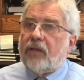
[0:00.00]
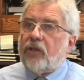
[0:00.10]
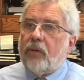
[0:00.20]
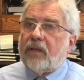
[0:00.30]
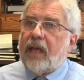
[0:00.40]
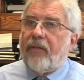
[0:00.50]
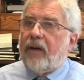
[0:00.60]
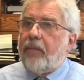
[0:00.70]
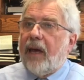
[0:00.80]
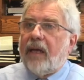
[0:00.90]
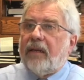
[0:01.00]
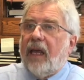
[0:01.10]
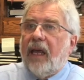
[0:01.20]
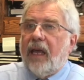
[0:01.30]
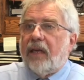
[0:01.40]
she was having a bad
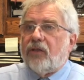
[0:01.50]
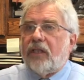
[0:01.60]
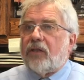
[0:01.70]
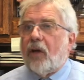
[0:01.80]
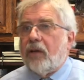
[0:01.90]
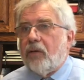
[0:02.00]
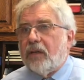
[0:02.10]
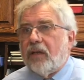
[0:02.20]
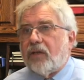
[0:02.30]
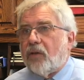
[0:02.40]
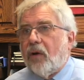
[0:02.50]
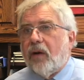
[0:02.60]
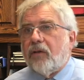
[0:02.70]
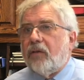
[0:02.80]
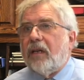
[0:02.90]
day and she saw you in the
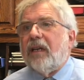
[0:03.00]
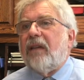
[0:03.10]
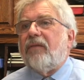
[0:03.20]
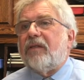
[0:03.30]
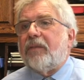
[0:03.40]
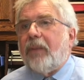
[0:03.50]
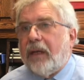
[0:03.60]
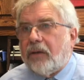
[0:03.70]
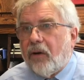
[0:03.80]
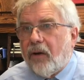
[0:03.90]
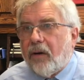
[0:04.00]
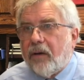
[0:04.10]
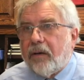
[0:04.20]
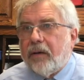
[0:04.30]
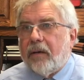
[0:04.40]
store and you didn't even speak to
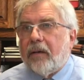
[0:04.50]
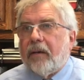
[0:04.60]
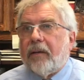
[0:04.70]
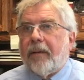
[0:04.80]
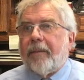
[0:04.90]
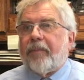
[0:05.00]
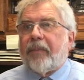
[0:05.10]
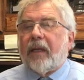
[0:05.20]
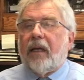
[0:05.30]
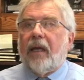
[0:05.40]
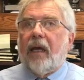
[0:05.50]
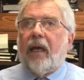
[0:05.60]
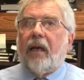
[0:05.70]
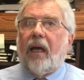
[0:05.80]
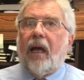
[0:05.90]
her.
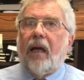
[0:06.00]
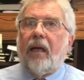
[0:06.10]
And